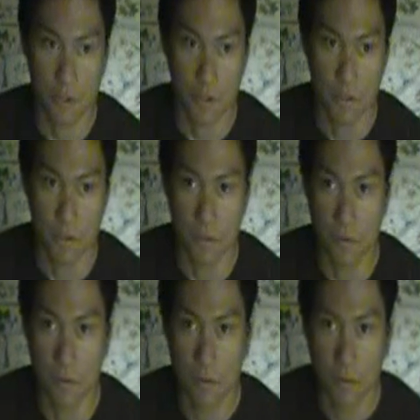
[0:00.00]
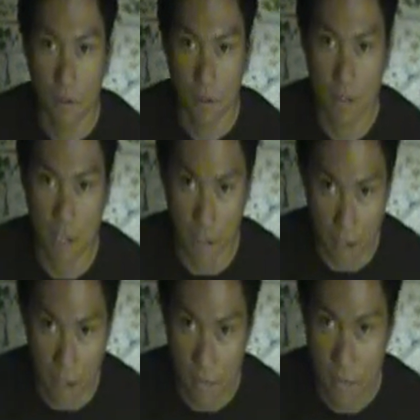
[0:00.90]
going to say
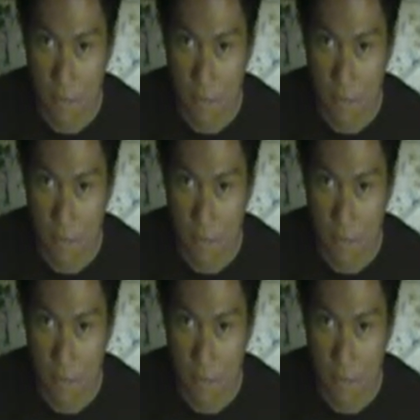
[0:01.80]
that,